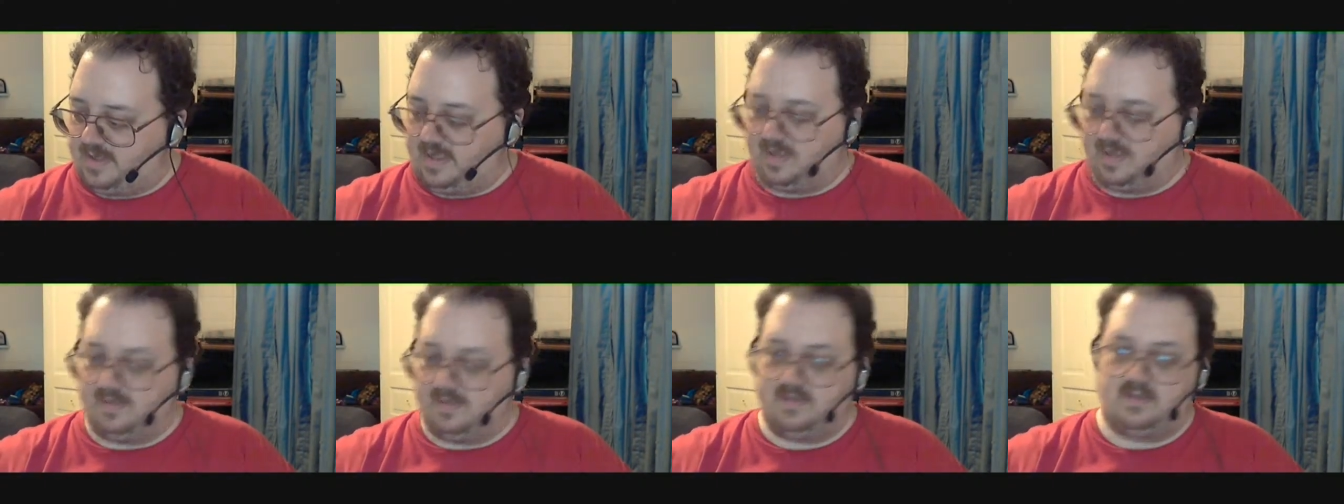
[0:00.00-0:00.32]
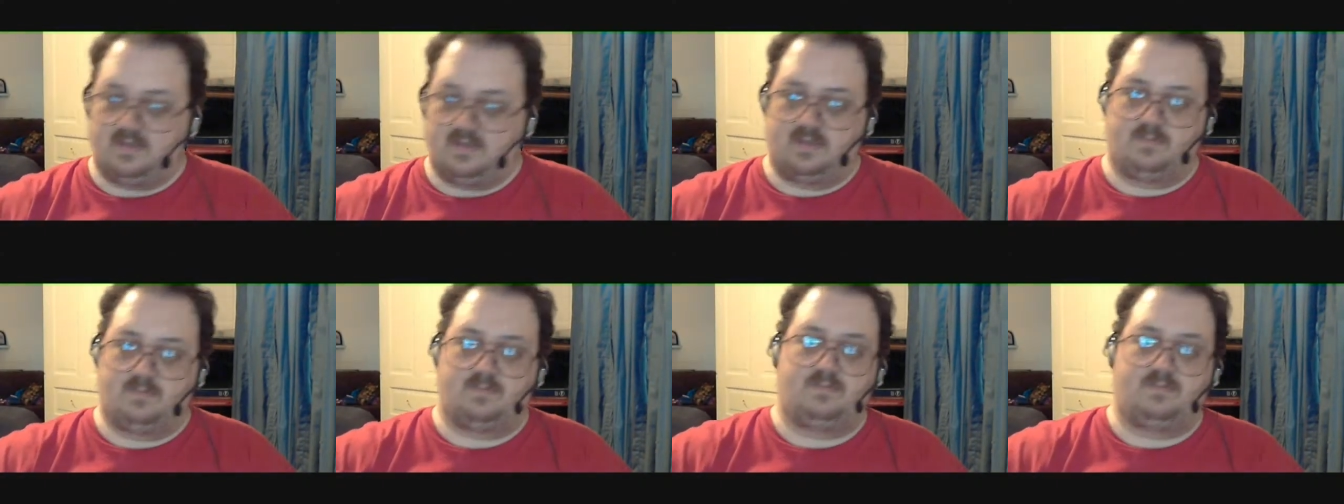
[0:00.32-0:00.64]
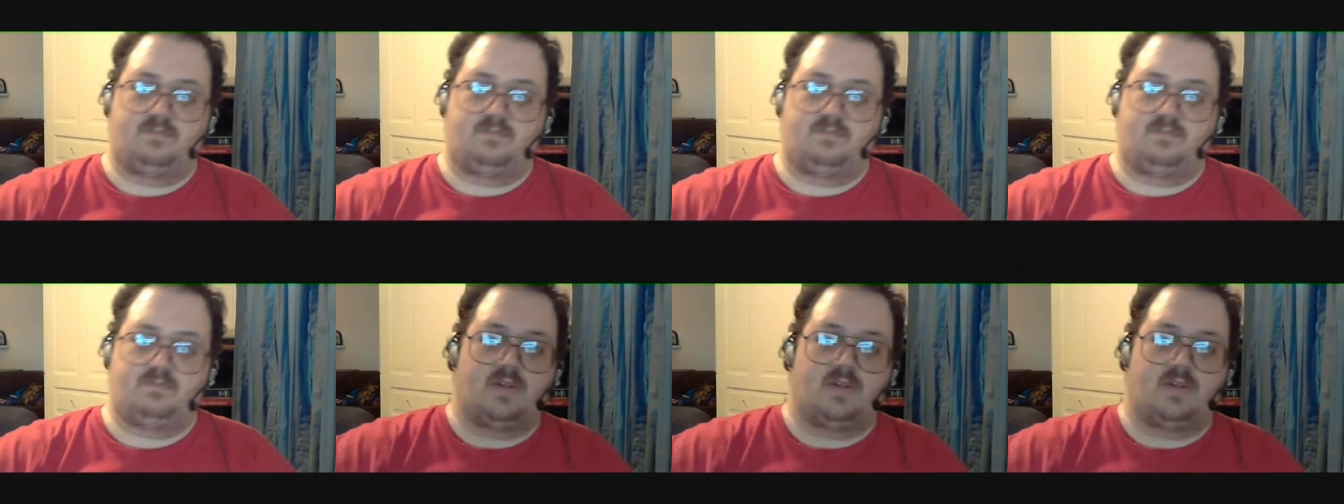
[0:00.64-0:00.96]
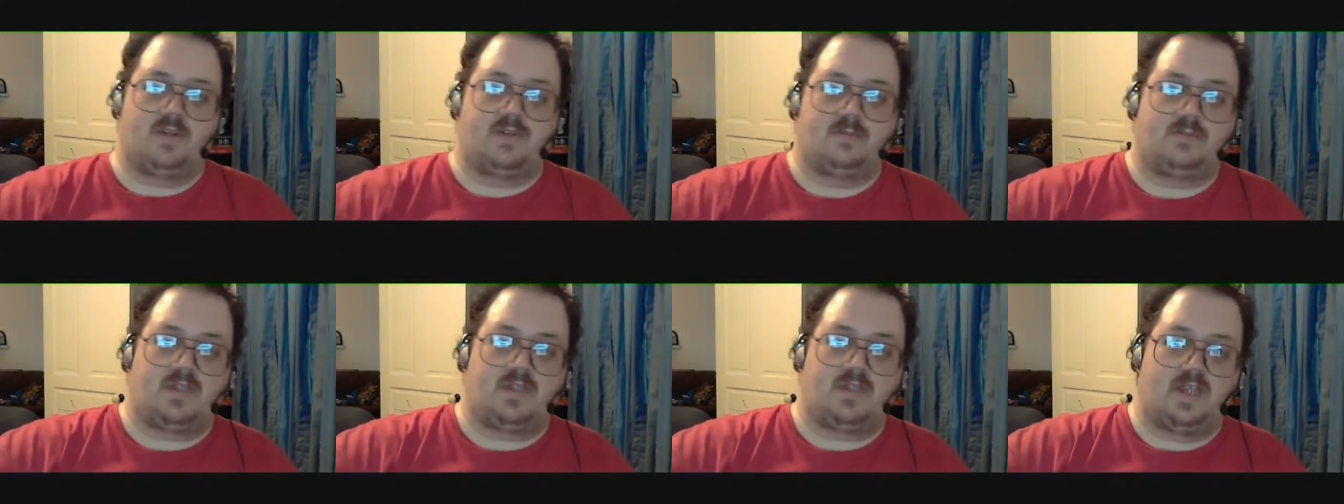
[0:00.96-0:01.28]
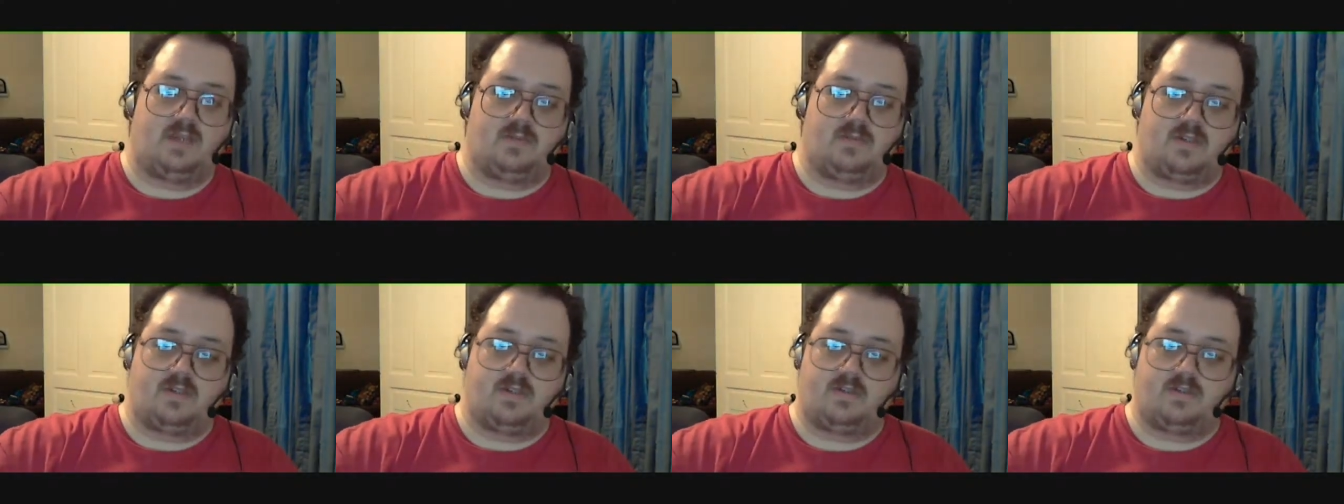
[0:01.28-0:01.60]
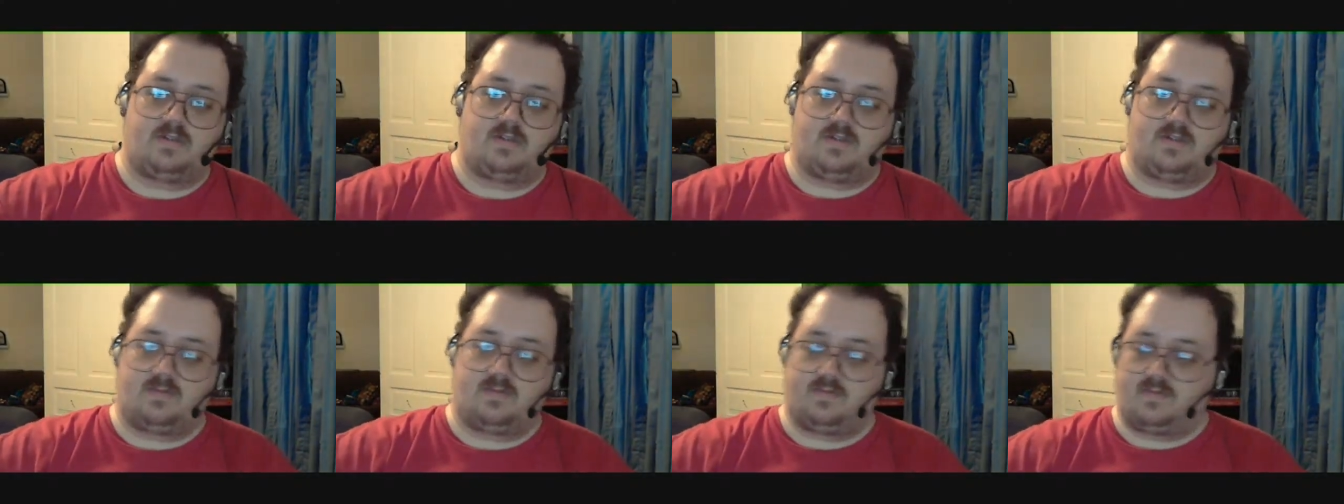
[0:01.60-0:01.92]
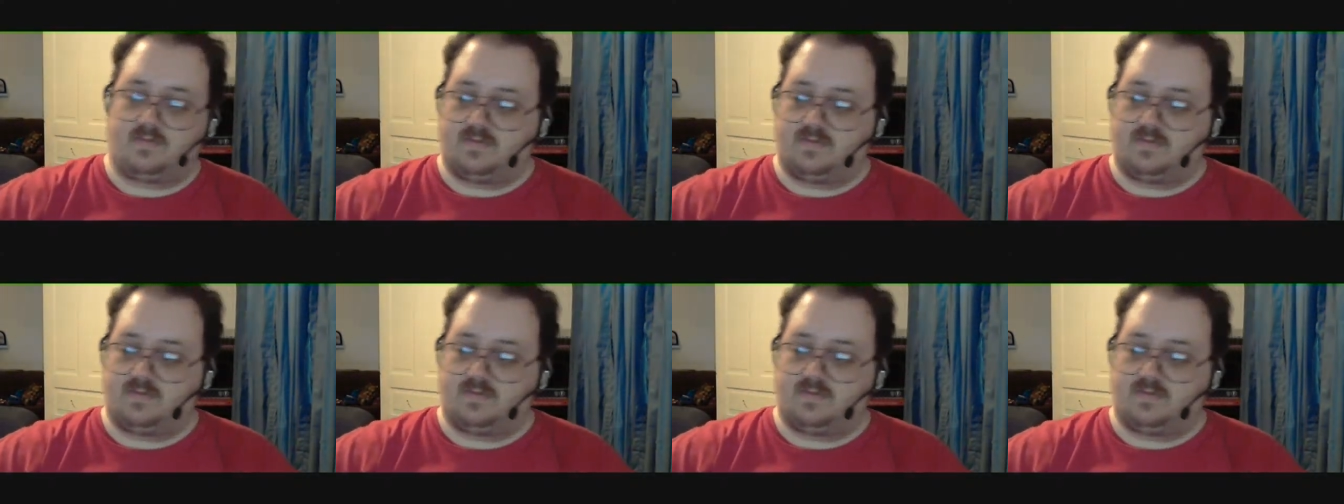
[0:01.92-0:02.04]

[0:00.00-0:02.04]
got, are, both are Playbills.